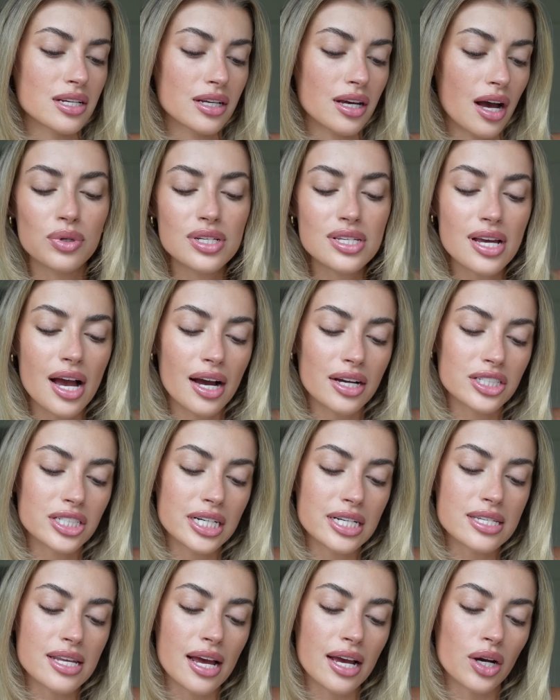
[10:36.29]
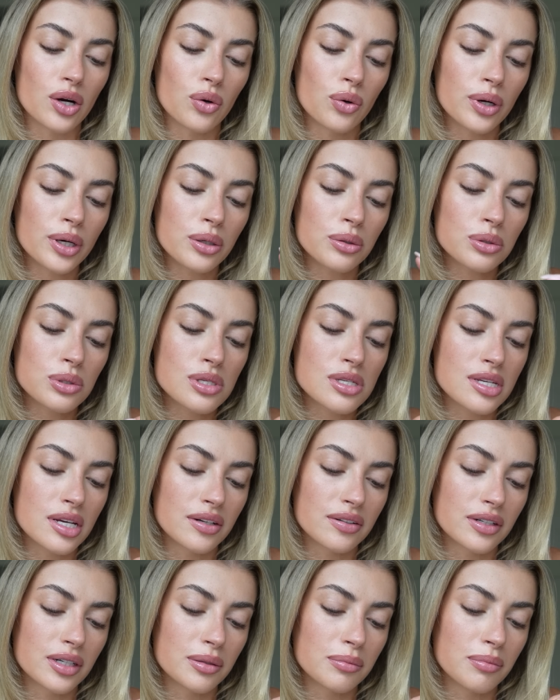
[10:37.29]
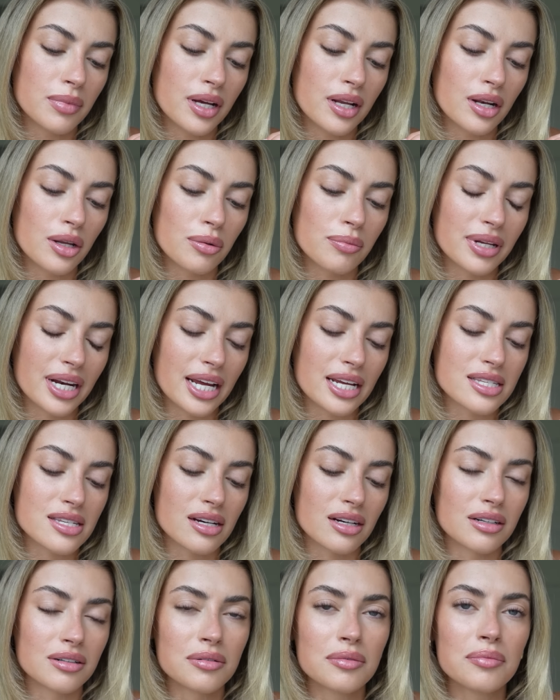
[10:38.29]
What does it actually say? Oil Serum Illuminator.